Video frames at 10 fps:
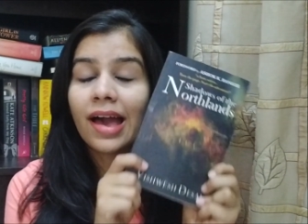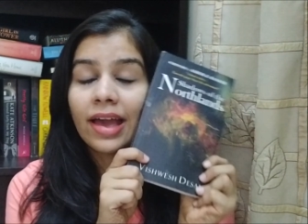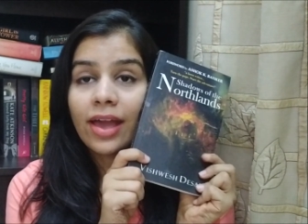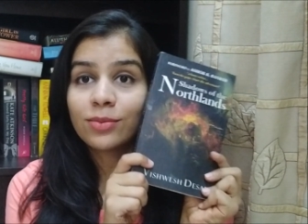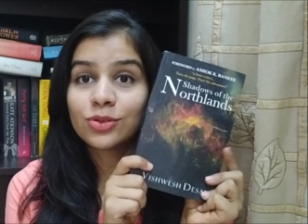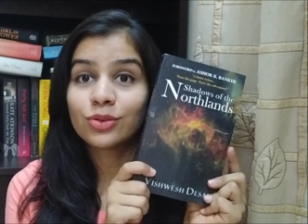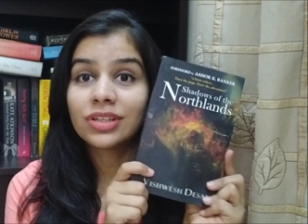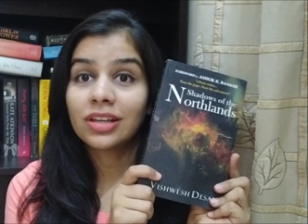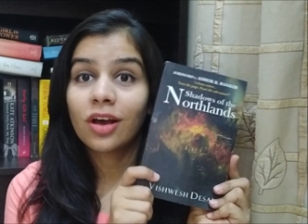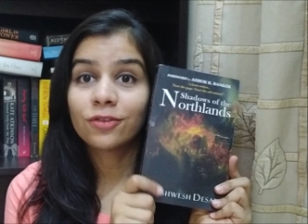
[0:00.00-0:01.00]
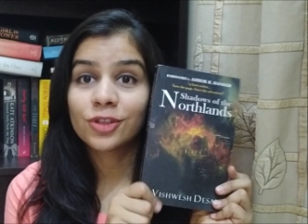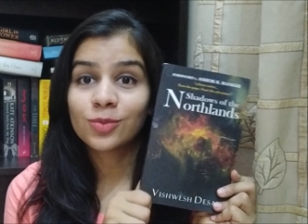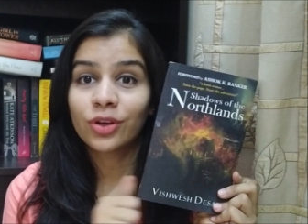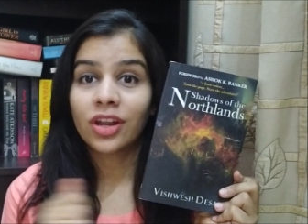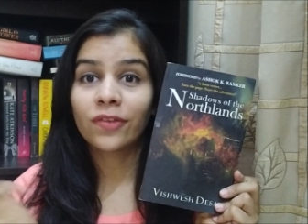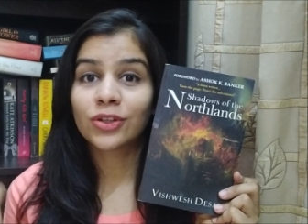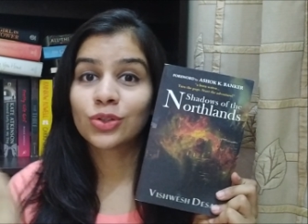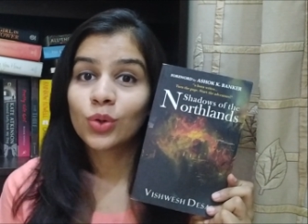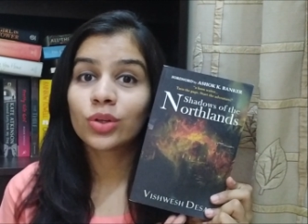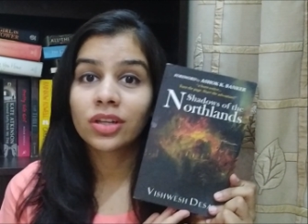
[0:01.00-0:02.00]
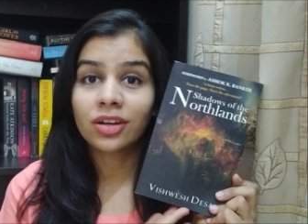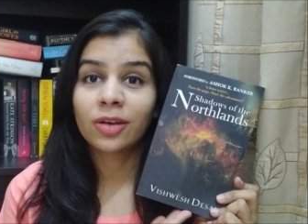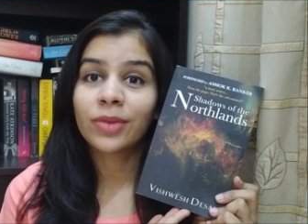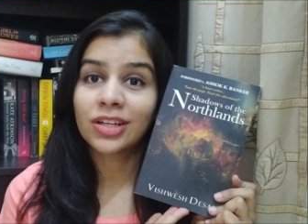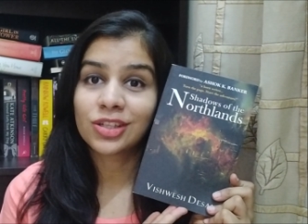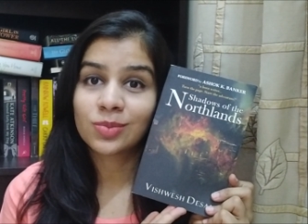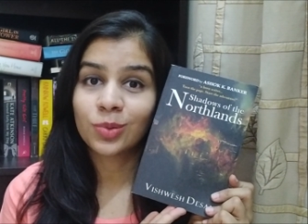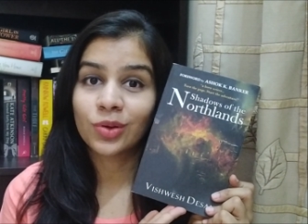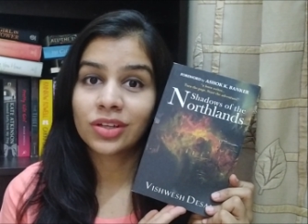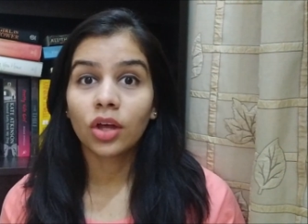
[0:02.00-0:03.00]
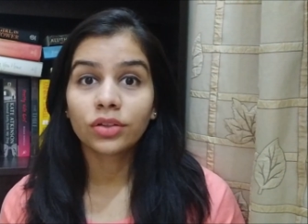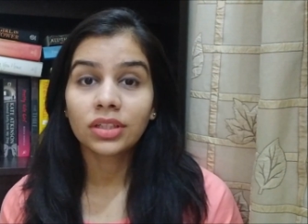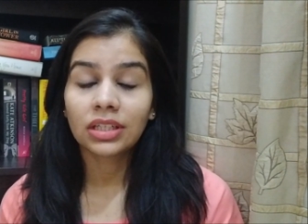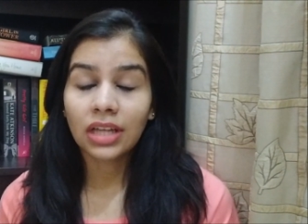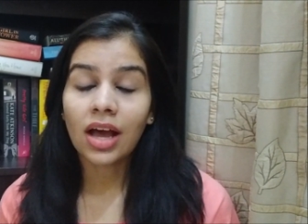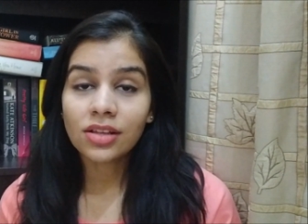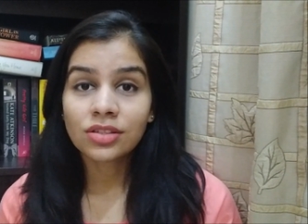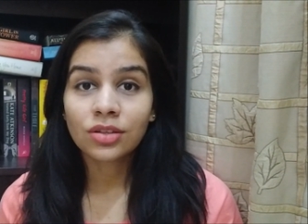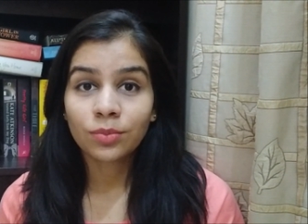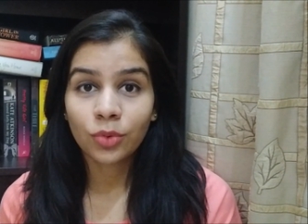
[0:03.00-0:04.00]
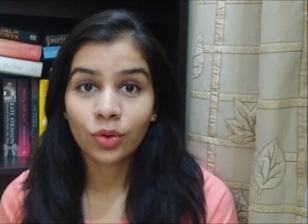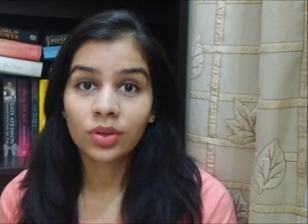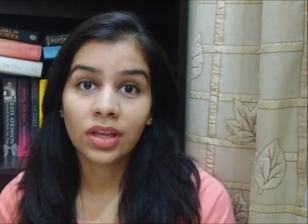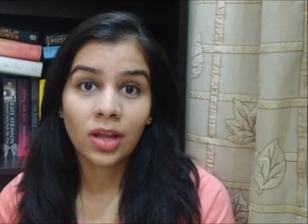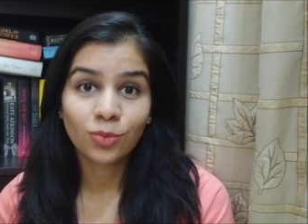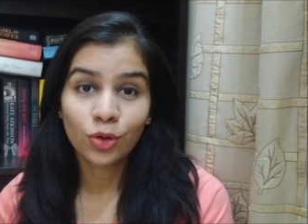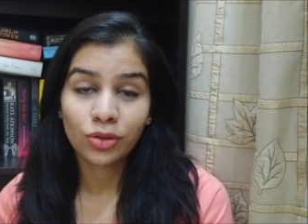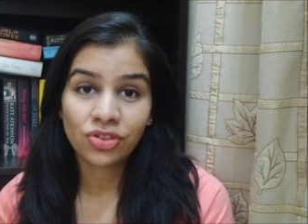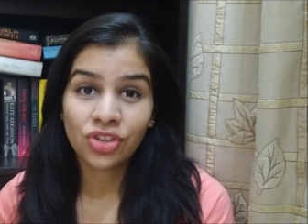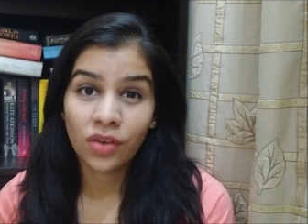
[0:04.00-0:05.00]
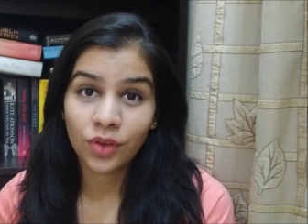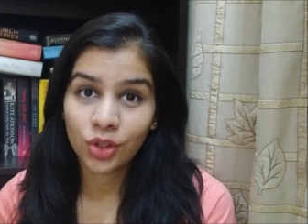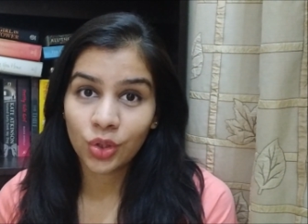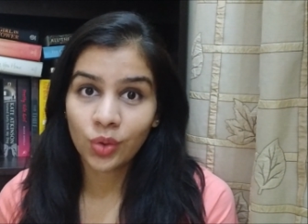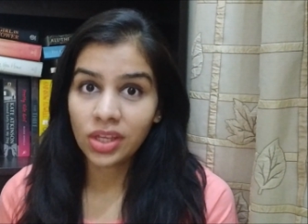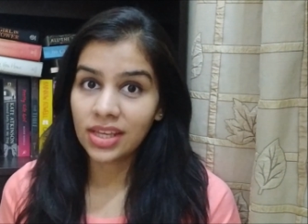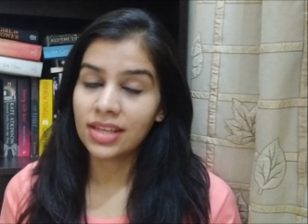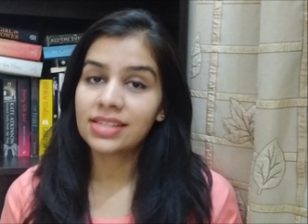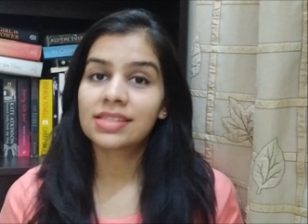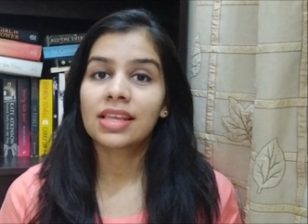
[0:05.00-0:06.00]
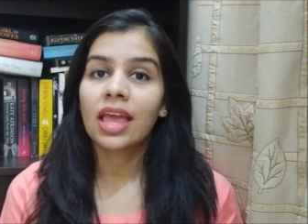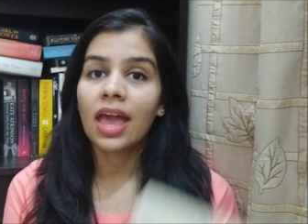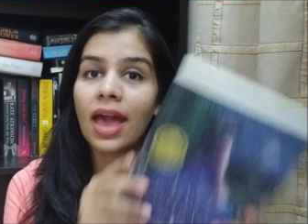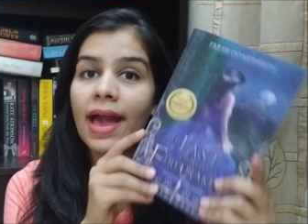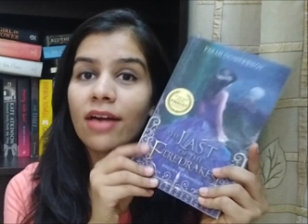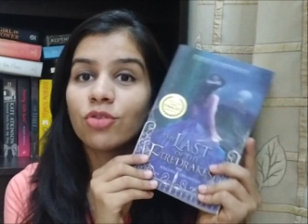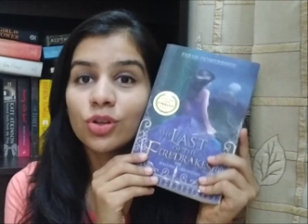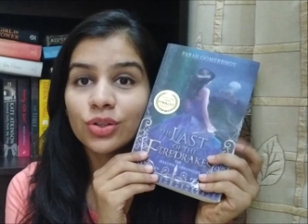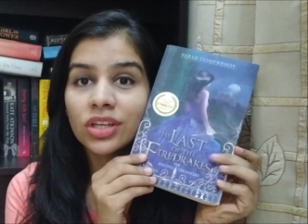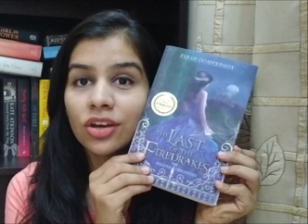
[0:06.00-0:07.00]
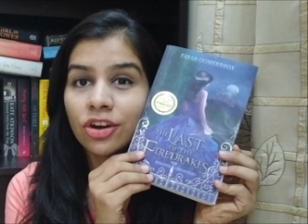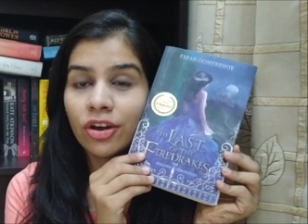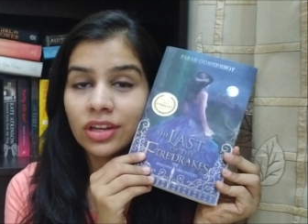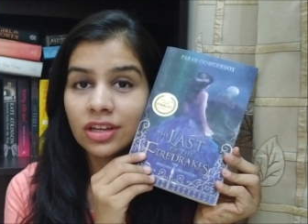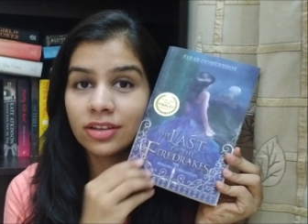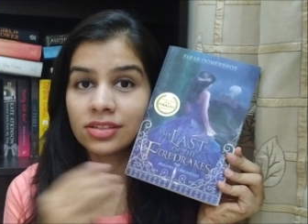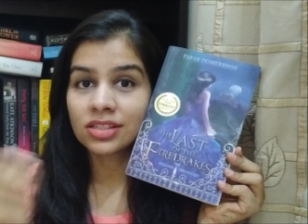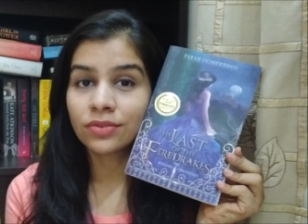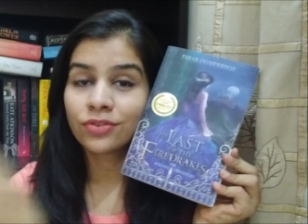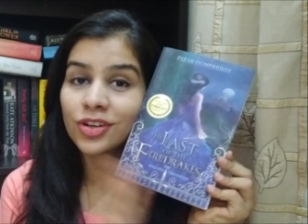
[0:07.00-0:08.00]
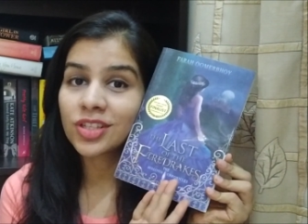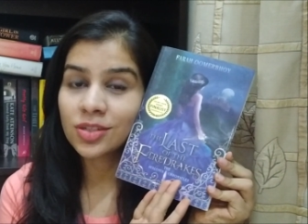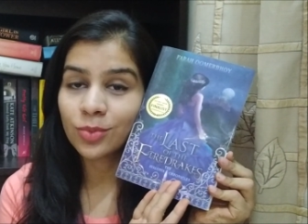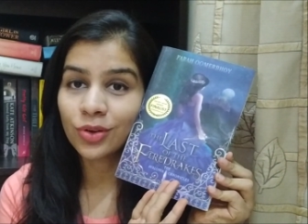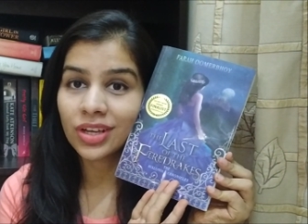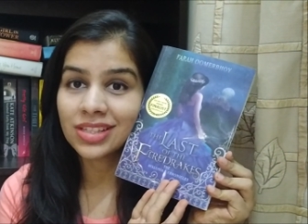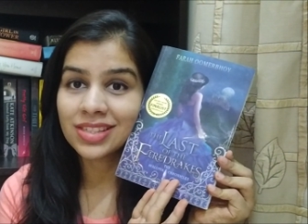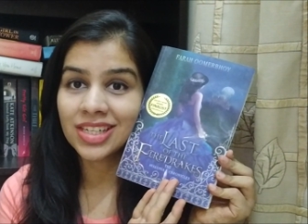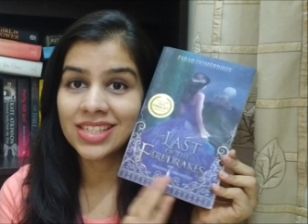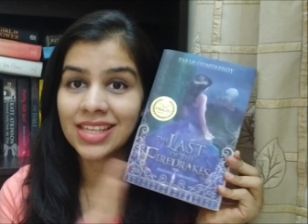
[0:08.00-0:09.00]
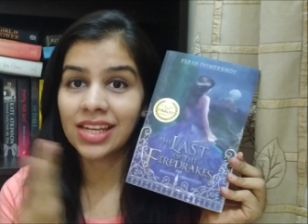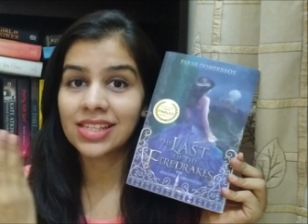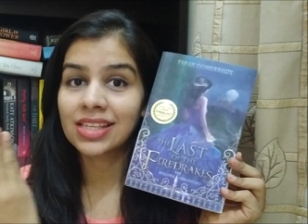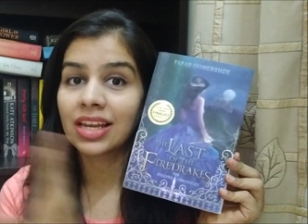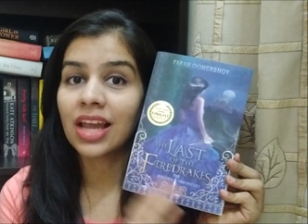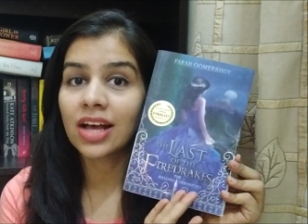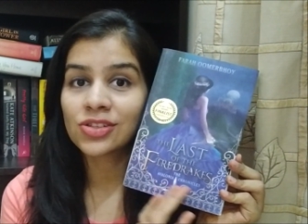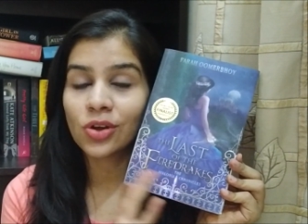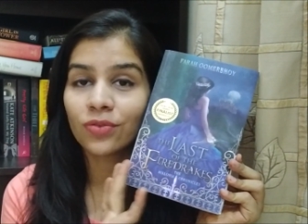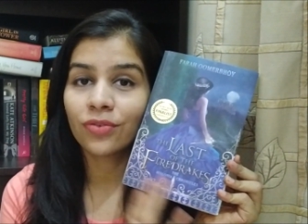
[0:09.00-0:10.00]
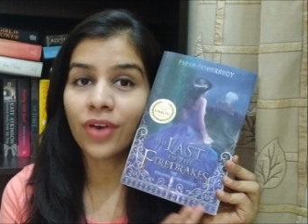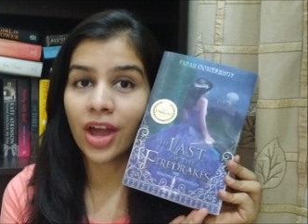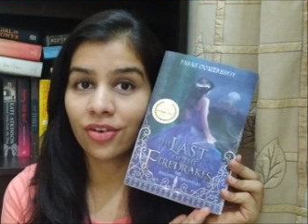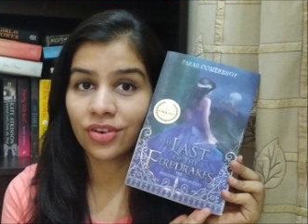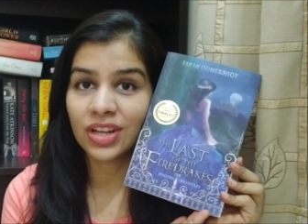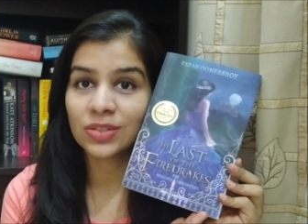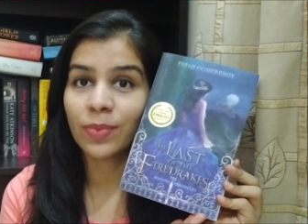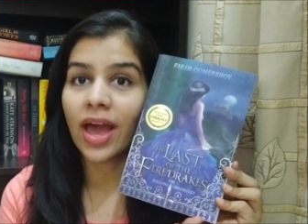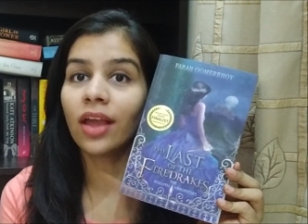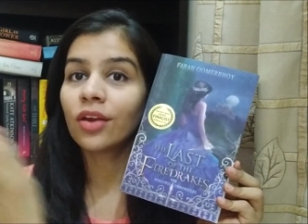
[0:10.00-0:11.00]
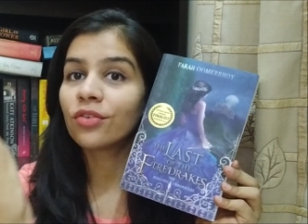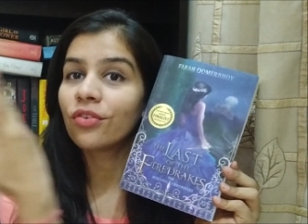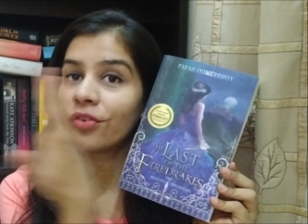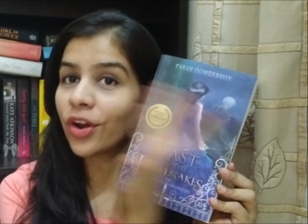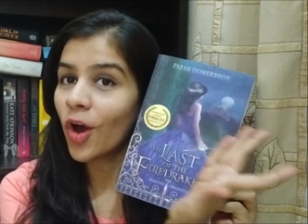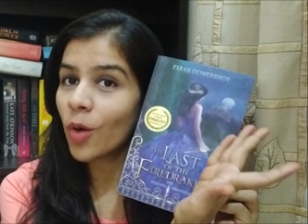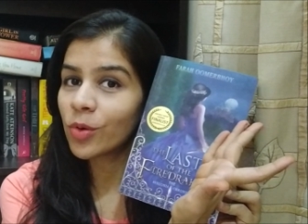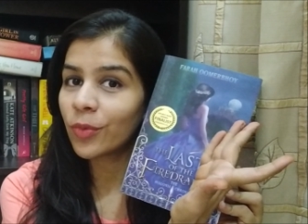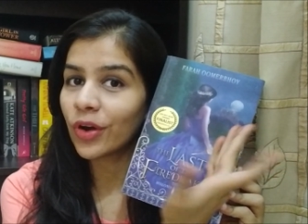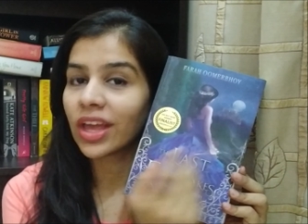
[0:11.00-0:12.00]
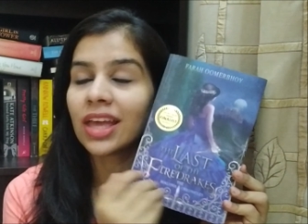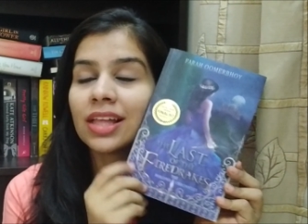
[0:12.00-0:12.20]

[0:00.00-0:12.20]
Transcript: I absolutely love this book and I would totally recommend this book. Now, the last book that I'm going to share with you is Avalonia Chronicles, first book in series, that is The Last of the Fire Drakes by FARAH OMMERBHOY.